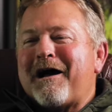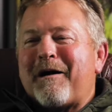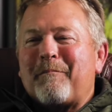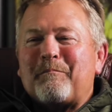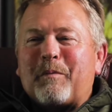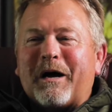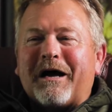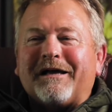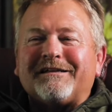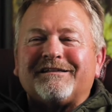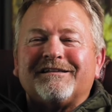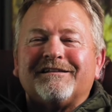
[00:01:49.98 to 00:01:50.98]
Um,
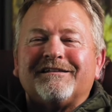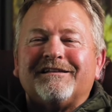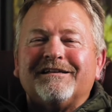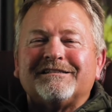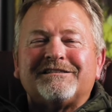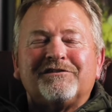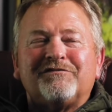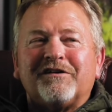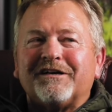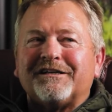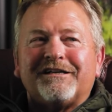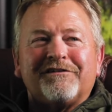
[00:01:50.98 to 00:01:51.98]
but this is
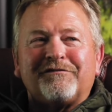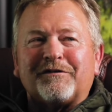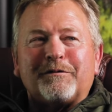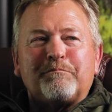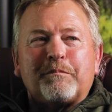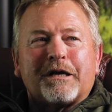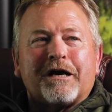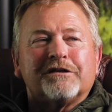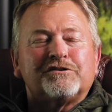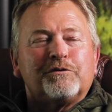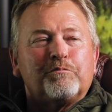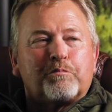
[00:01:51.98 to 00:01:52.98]
very different
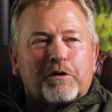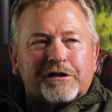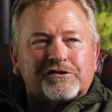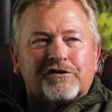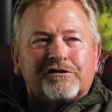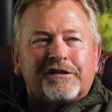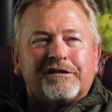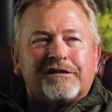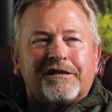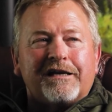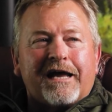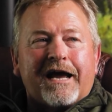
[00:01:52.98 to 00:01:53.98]
because you brush your
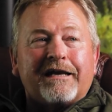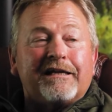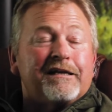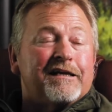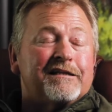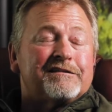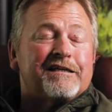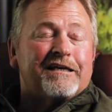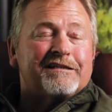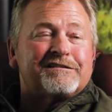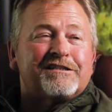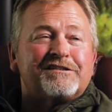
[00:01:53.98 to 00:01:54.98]
teeth at night, and it's
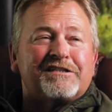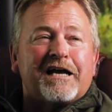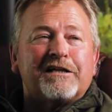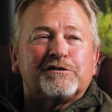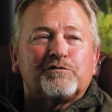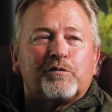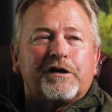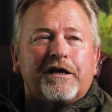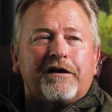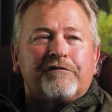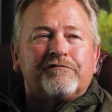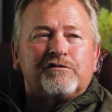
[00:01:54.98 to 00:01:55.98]
it's a challenge we
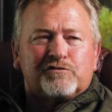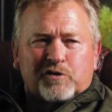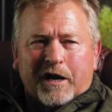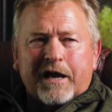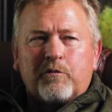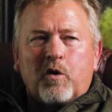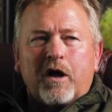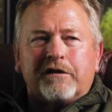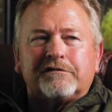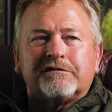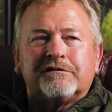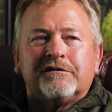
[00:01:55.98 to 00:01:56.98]
give. Try it
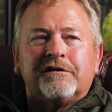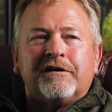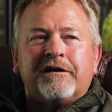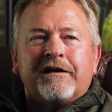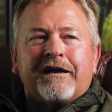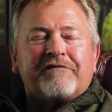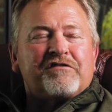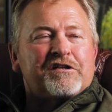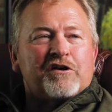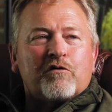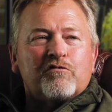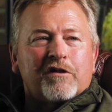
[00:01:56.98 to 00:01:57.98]
once. If
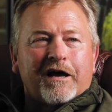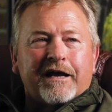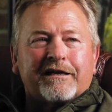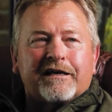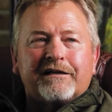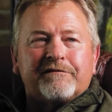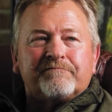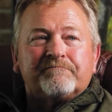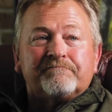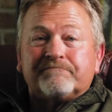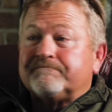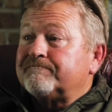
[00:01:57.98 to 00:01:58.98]
you don't like it,
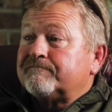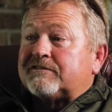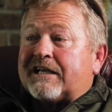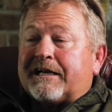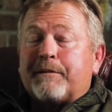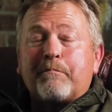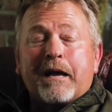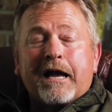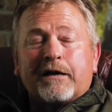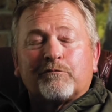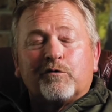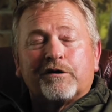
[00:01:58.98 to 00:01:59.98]
send it
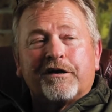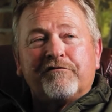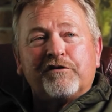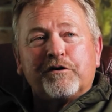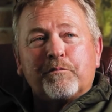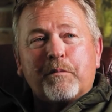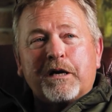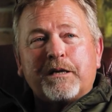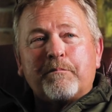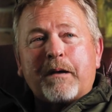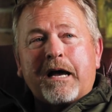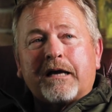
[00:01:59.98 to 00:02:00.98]
back. We'll give you your
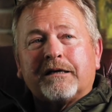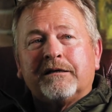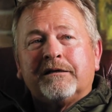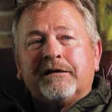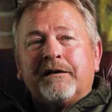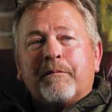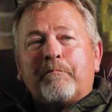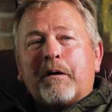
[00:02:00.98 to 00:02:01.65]
money back. Yeah.